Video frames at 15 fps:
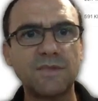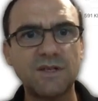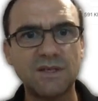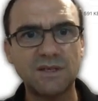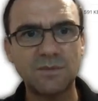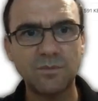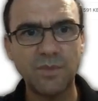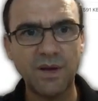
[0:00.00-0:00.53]

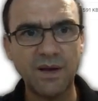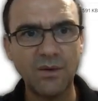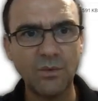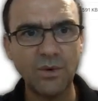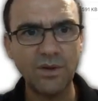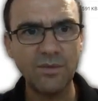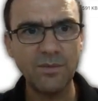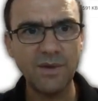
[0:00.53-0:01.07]
Just bear
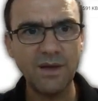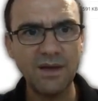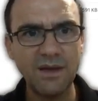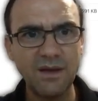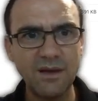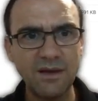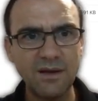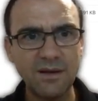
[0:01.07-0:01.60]
with me.
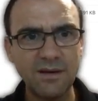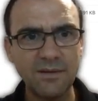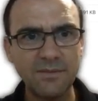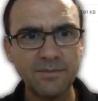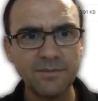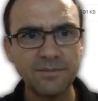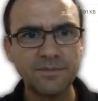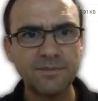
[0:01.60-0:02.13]

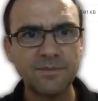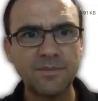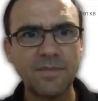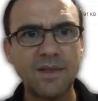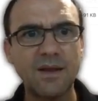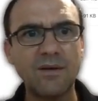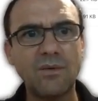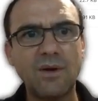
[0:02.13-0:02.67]

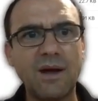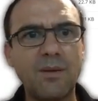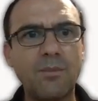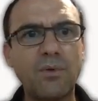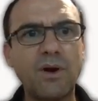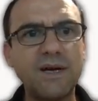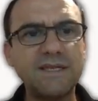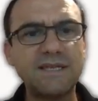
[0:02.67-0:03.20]
Our
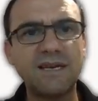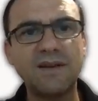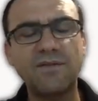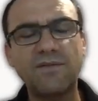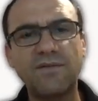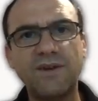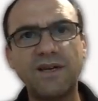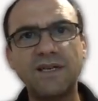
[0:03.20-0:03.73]
pricing and
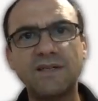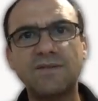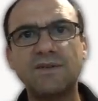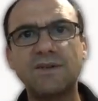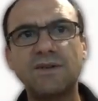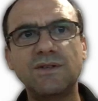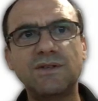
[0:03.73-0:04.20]
fees for New